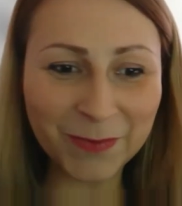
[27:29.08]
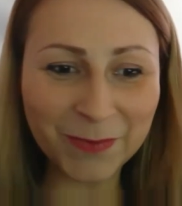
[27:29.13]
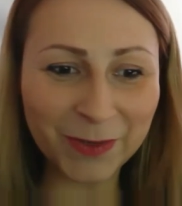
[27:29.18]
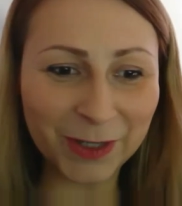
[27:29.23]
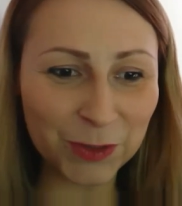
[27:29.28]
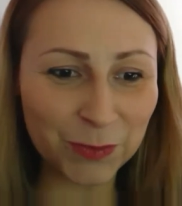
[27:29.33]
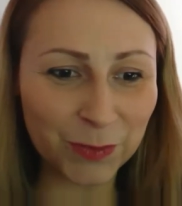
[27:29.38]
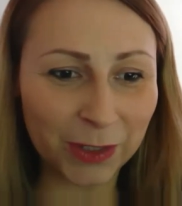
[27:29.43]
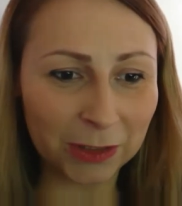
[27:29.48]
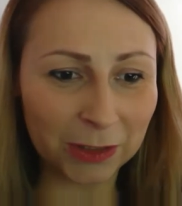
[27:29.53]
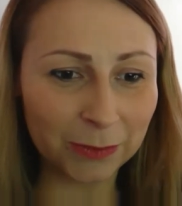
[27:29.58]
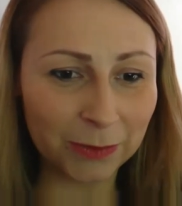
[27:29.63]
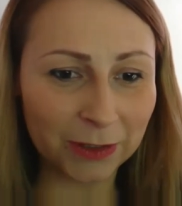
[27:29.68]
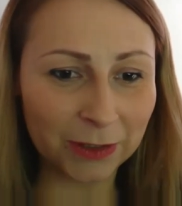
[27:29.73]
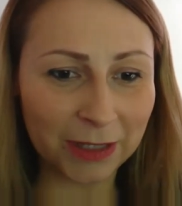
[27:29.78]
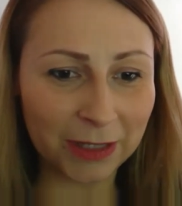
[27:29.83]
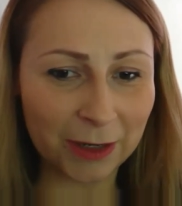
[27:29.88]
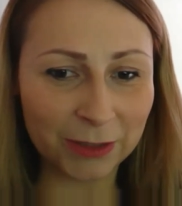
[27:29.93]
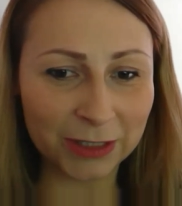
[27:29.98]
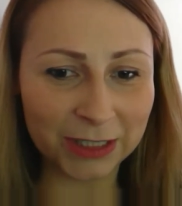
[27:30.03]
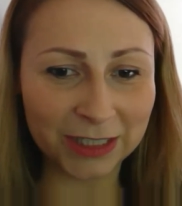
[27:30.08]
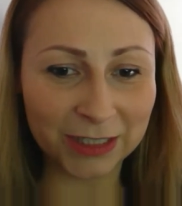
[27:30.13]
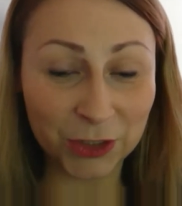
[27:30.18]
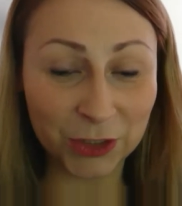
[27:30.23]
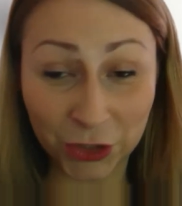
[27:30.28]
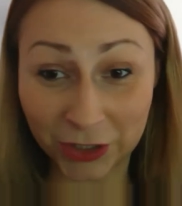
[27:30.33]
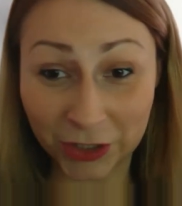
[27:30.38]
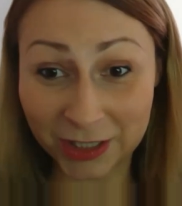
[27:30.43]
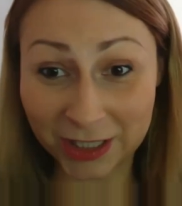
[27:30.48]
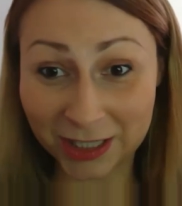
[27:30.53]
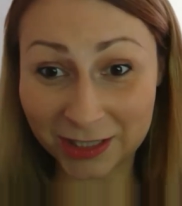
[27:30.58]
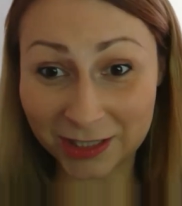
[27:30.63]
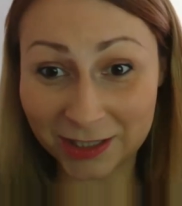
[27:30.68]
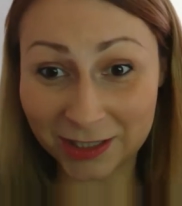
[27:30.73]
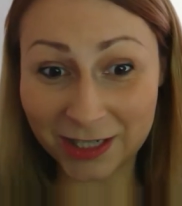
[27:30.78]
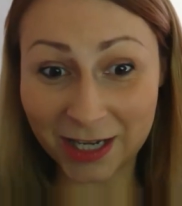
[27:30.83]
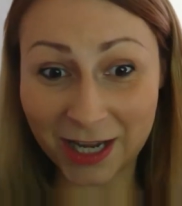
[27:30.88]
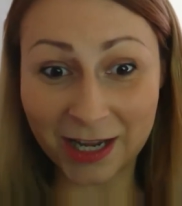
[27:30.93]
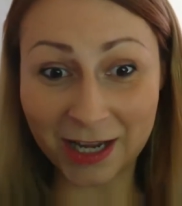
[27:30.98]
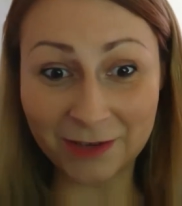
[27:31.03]
much, Malcolm. I thoroughly enjoyed it
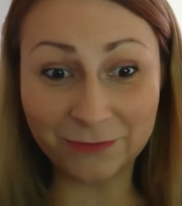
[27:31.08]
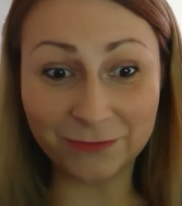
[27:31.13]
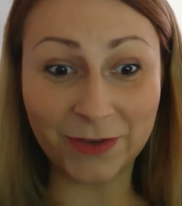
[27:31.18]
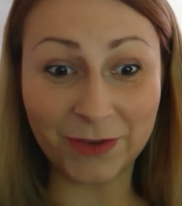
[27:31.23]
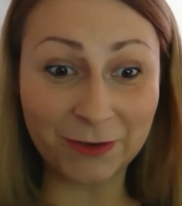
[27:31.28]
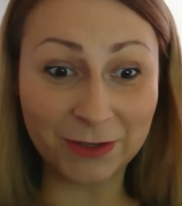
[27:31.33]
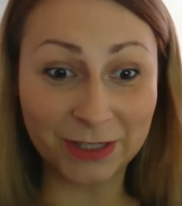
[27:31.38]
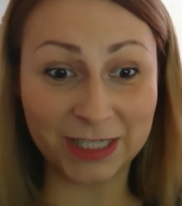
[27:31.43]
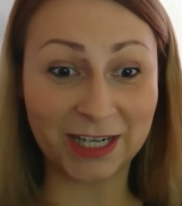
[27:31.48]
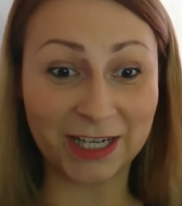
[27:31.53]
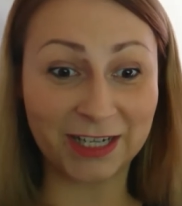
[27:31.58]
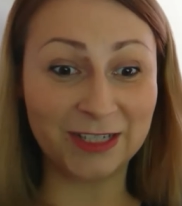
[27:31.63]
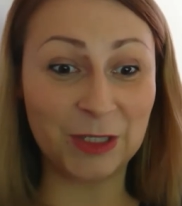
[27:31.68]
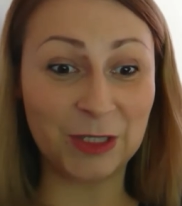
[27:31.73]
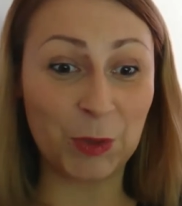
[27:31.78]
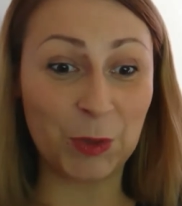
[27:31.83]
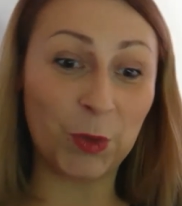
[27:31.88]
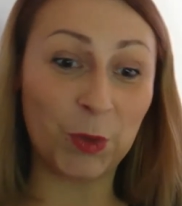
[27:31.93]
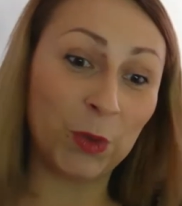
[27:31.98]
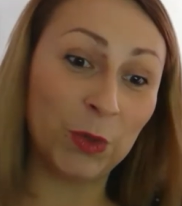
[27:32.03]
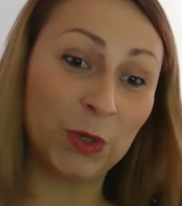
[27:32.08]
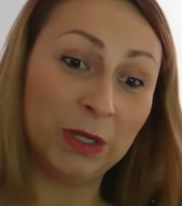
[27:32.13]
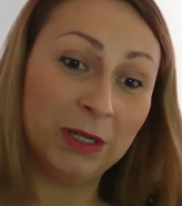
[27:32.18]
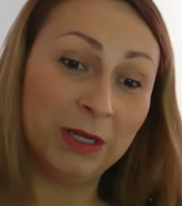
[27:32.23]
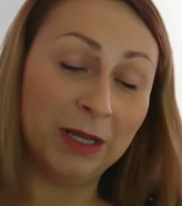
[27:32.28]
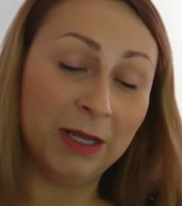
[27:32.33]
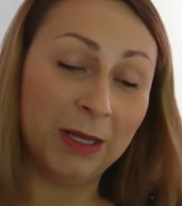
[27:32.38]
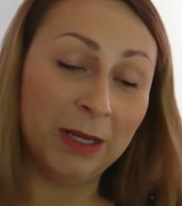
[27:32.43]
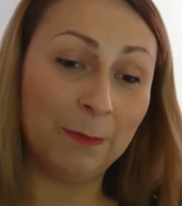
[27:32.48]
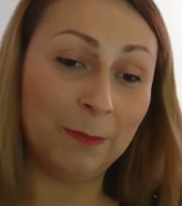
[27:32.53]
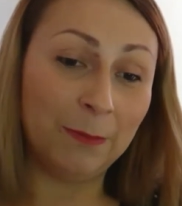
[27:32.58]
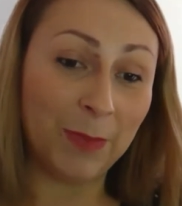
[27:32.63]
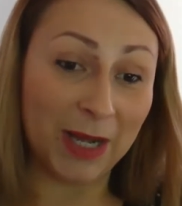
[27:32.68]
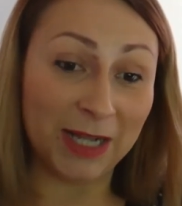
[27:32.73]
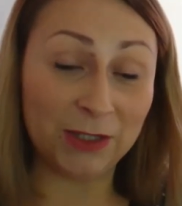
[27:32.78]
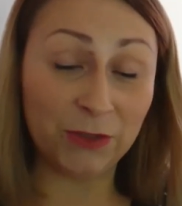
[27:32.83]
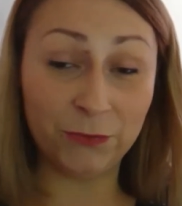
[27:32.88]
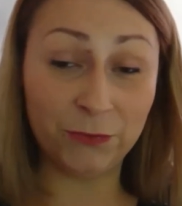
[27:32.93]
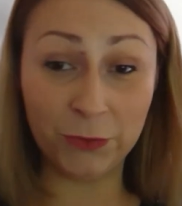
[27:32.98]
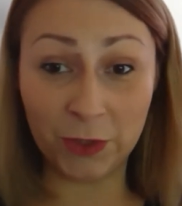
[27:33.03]
today. Very technical,
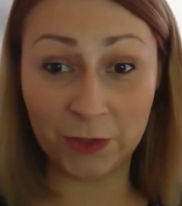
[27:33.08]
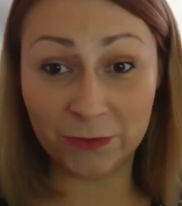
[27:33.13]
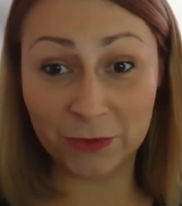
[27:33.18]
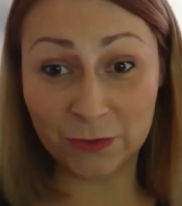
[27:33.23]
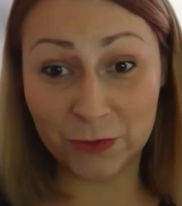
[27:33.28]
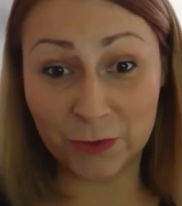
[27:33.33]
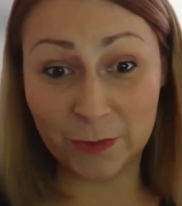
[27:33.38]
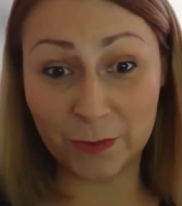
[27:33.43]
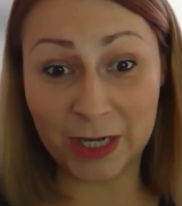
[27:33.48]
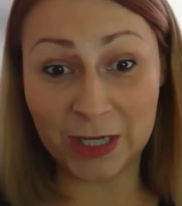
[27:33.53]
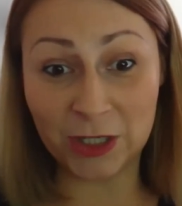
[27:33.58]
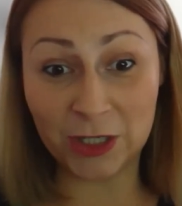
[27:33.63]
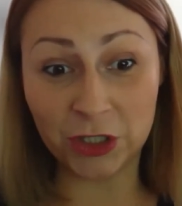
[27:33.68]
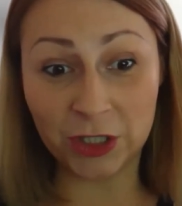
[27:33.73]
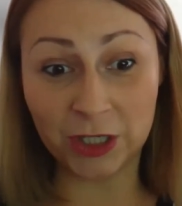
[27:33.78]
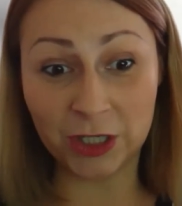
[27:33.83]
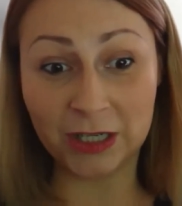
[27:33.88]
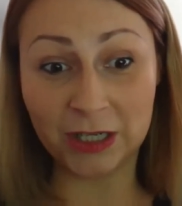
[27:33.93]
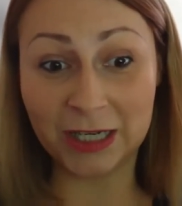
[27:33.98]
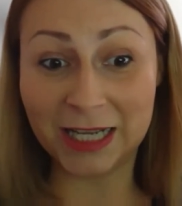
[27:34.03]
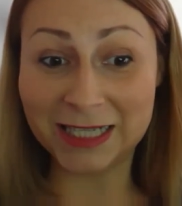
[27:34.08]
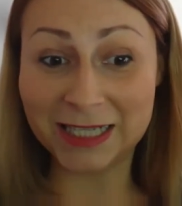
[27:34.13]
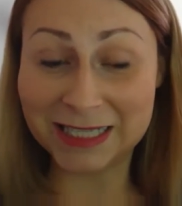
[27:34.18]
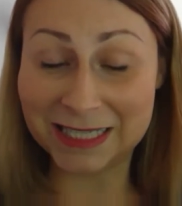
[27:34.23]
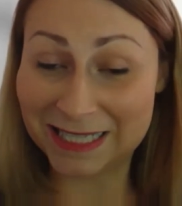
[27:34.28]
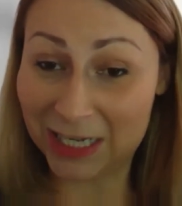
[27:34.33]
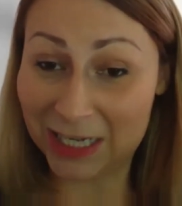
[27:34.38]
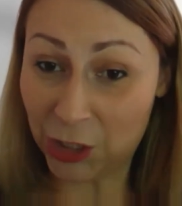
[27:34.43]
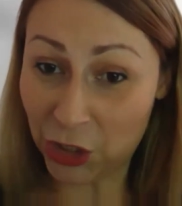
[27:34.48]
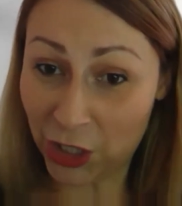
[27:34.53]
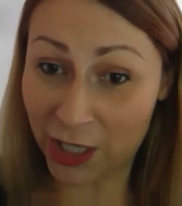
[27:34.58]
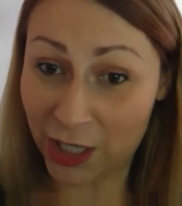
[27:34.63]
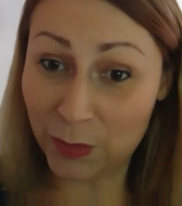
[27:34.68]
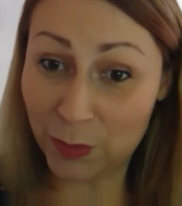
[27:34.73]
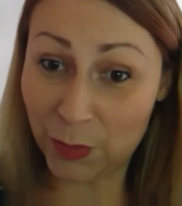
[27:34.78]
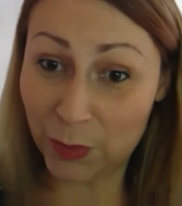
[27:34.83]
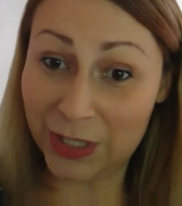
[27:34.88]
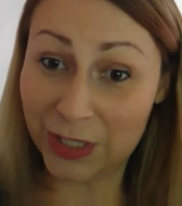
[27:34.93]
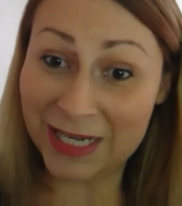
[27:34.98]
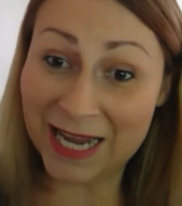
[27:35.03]
but full of information. As I say, Chase
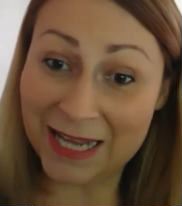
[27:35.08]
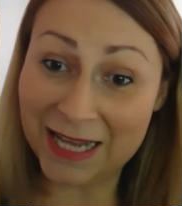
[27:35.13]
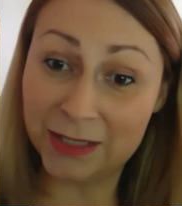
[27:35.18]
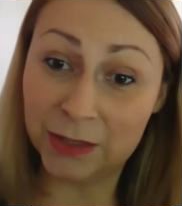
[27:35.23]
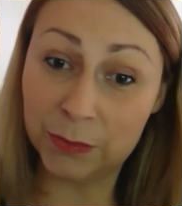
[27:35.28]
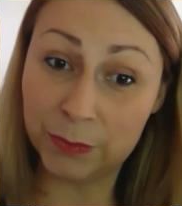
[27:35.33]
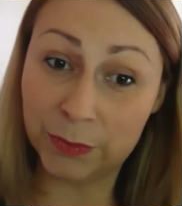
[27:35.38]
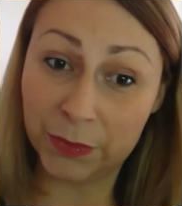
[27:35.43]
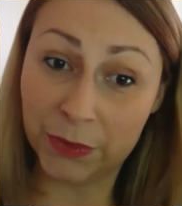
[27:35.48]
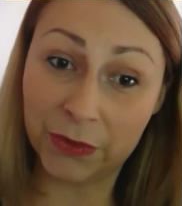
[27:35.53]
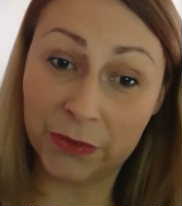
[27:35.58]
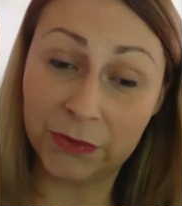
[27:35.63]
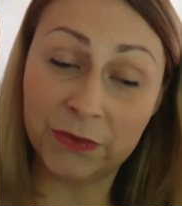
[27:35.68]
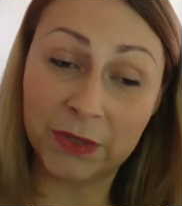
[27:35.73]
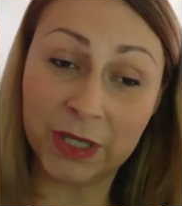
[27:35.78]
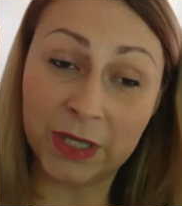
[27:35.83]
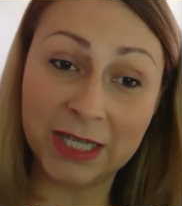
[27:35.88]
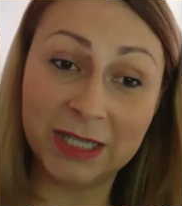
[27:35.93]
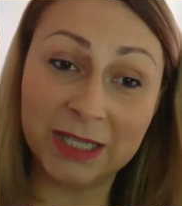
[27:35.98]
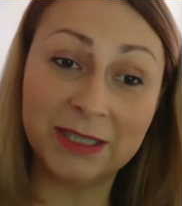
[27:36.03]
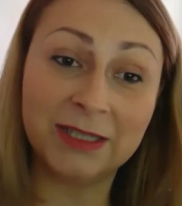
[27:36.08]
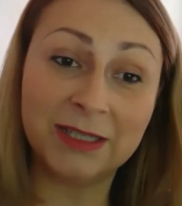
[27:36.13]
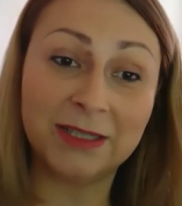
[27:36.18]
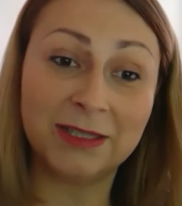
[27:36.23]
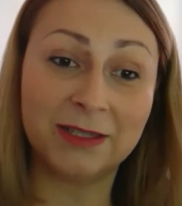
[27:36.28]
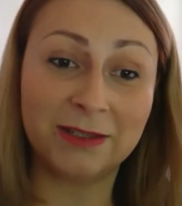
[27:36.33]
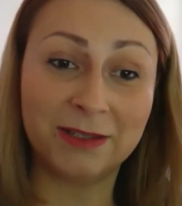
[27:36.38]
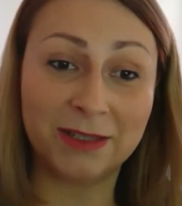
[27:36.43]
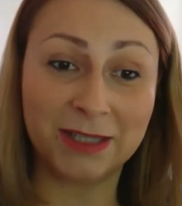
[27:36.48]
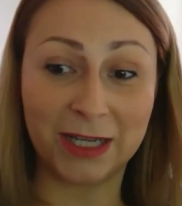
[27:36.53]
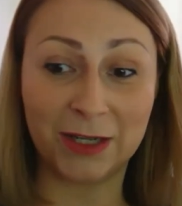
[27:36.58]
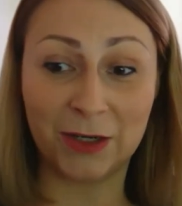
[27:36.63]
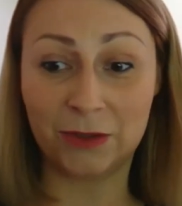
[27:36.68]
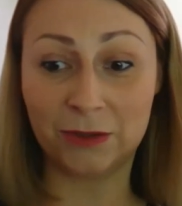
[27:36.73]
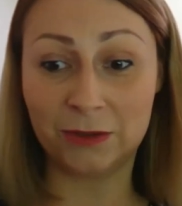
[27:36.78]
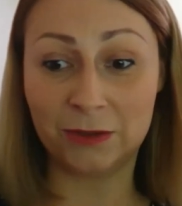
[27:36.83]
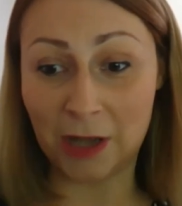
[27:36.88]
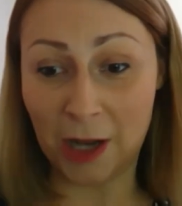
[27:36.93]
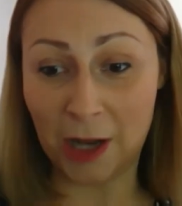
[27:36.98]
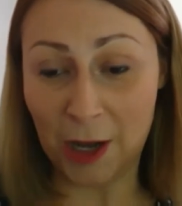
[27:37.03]
Buchanan booth is
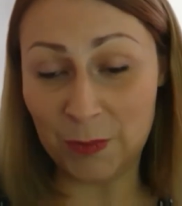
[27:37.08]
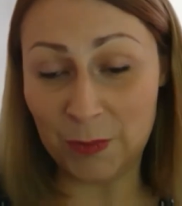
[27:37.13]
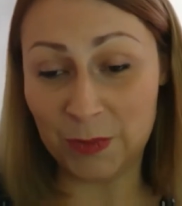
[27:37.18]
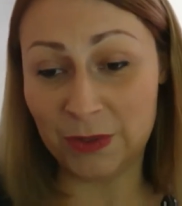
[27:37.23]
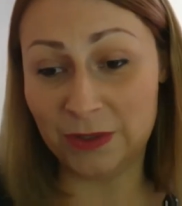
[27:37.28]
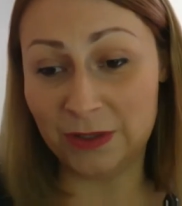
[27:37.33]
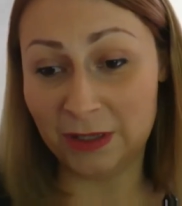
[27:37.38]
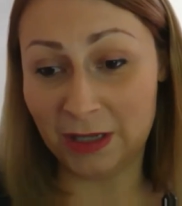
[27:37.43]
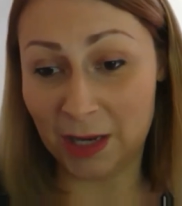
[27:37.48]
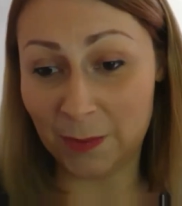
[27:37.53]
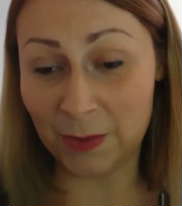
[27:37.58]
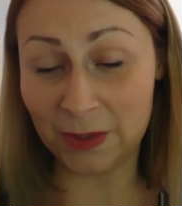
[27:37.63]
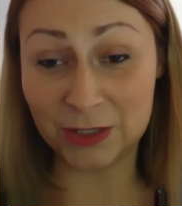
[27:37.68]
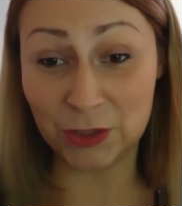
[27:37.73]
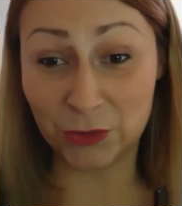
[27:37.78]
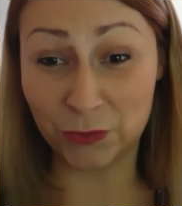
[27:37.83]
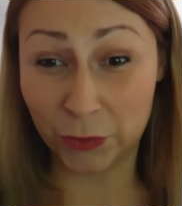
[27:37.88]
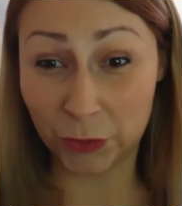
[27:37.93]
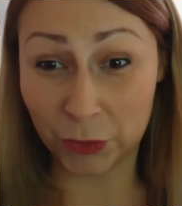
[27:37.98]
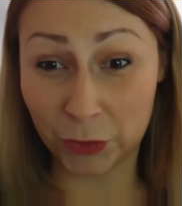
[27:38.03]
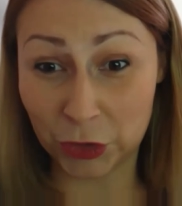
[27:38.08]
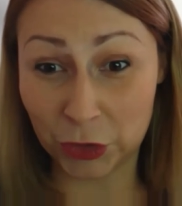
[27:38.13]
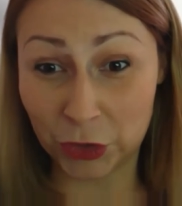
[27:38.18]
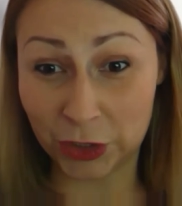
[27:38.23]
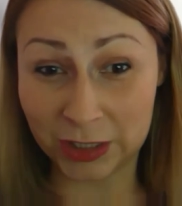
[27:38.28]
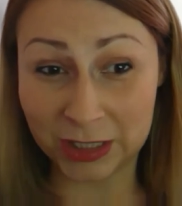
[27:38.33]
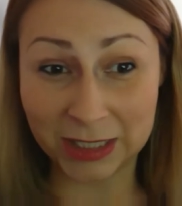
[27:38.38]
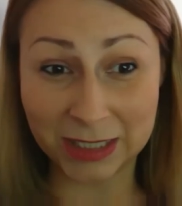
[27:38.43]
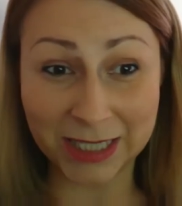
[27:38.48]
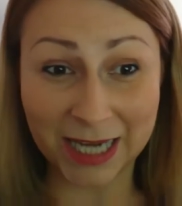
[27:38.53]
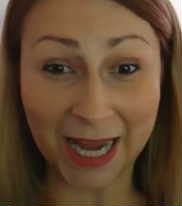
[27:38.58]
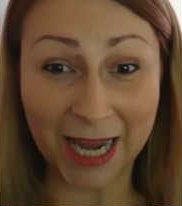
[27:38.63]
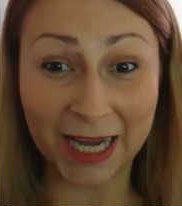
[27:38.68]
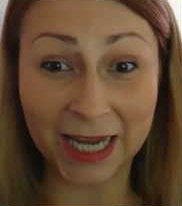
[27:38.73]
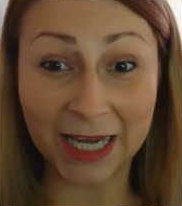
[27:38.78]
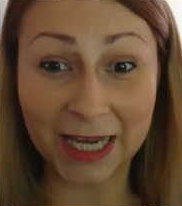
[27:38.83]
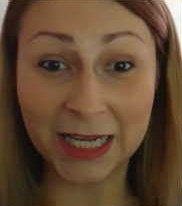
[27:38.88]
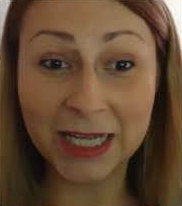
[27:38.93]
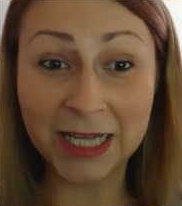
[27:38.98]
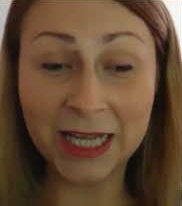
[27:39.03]
still open up until 4 o'clock
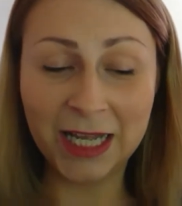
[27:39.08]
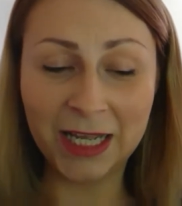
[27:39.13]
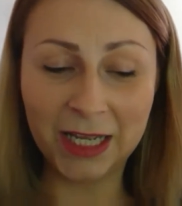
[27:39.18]
today.